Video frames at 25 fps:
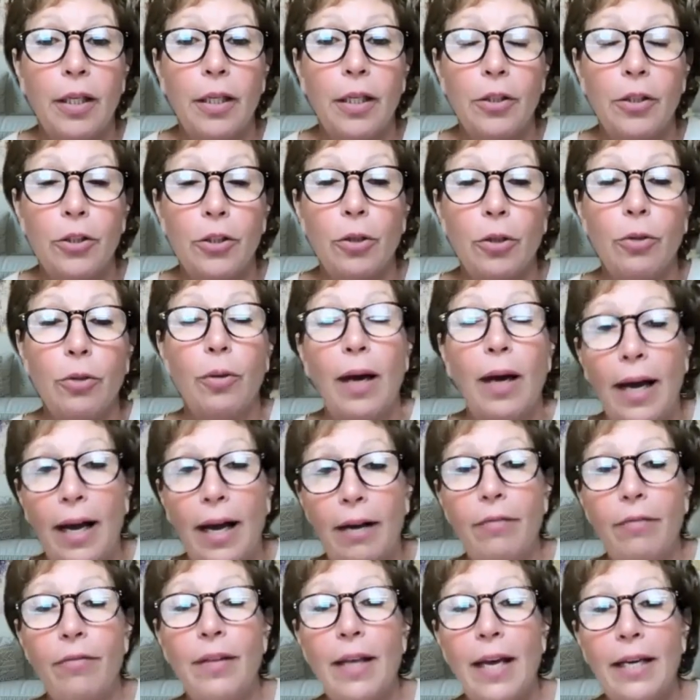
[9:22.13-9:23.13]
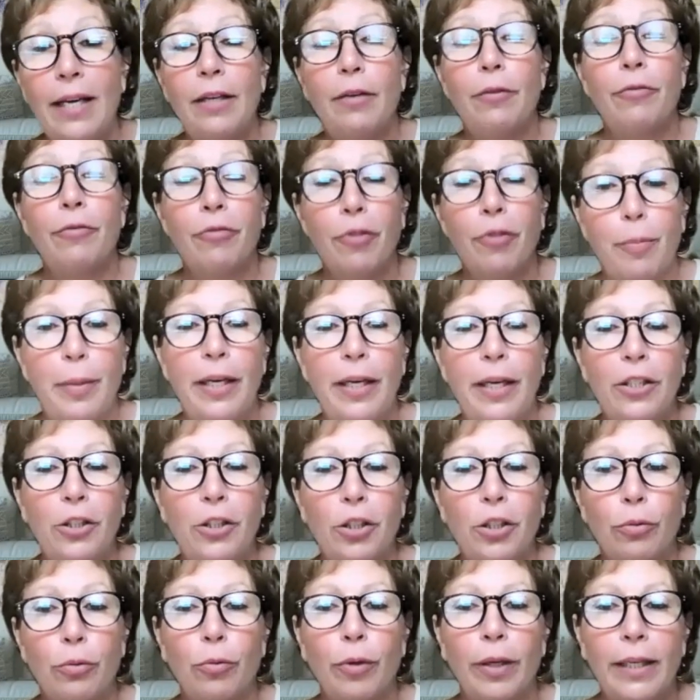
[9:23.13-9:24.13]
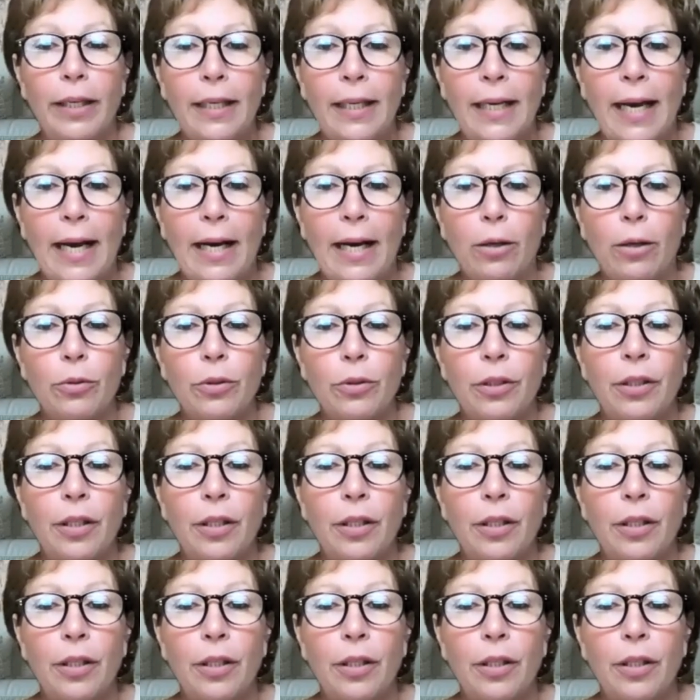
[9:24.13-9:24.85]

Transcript: So have that information written out.